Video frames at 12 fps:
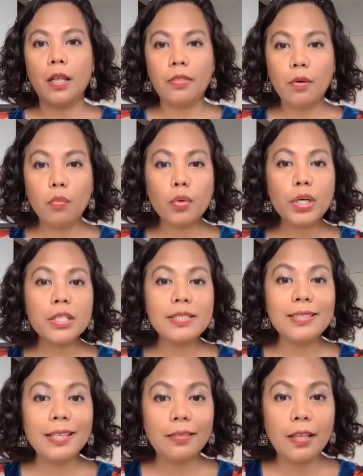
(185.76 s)
the words
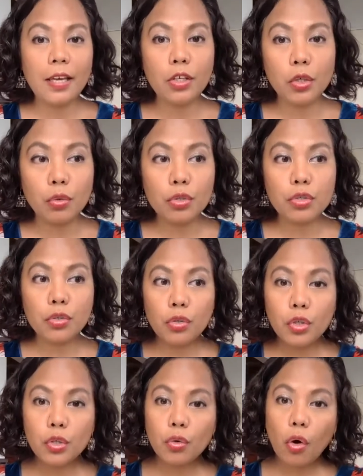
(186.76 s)
that they use,
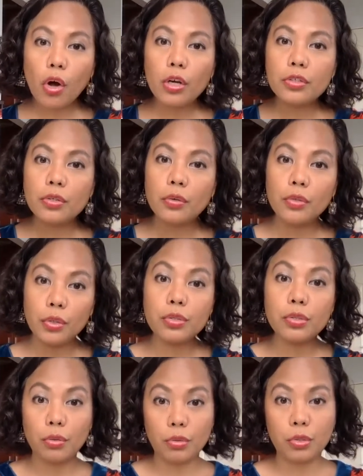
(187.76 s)
you also
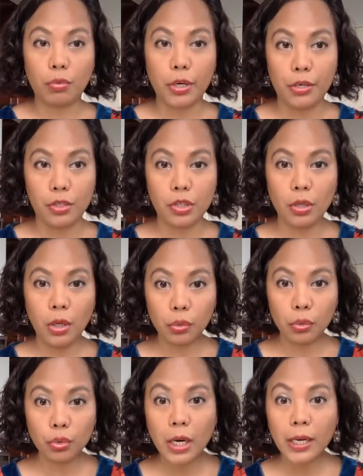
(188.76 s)
use those words
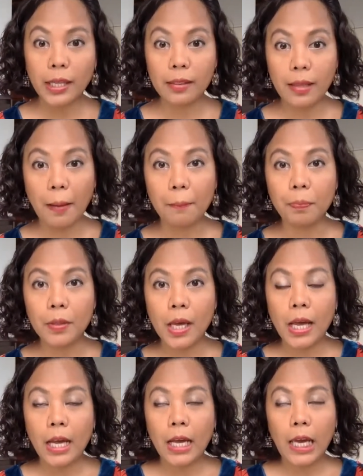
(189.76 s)
to target them.
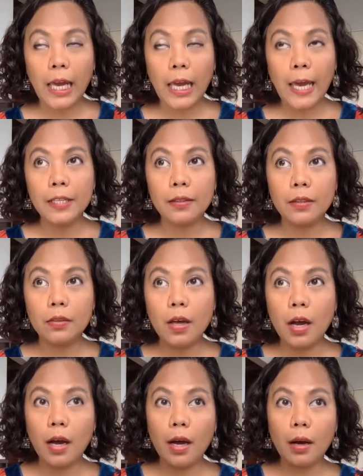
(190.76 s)
And
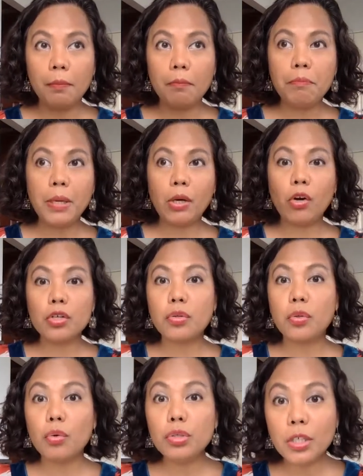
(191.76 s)
because
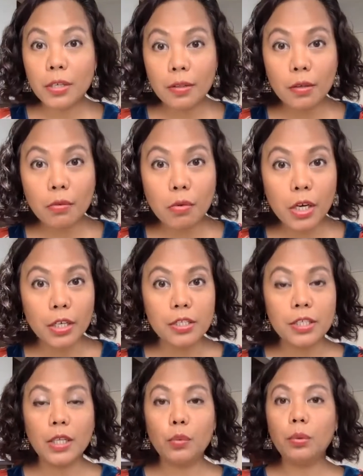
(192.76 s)
those are their
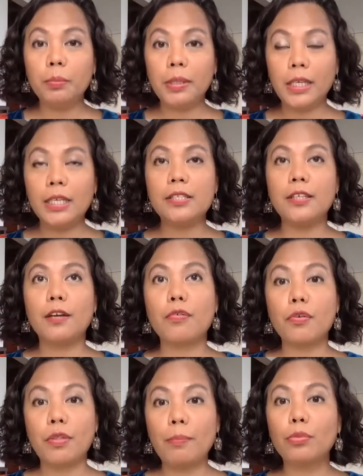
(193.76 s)
words, it will be easier
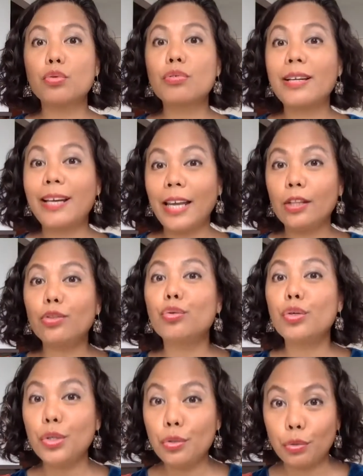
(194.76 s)
for them to relate
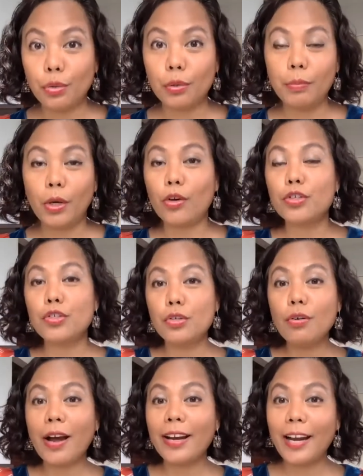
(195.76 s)
to you because
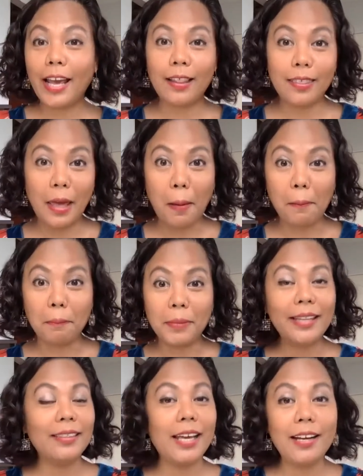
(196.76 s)
you are like them
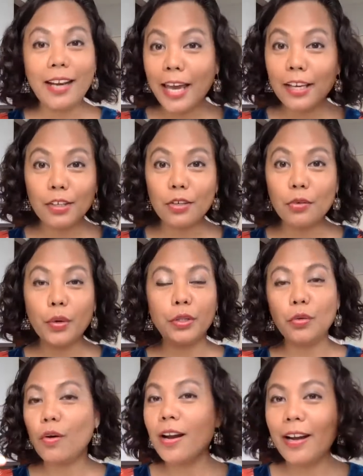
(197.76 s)
and they like you when
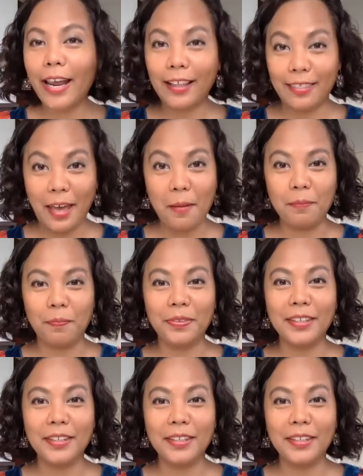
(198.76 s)
you are like them.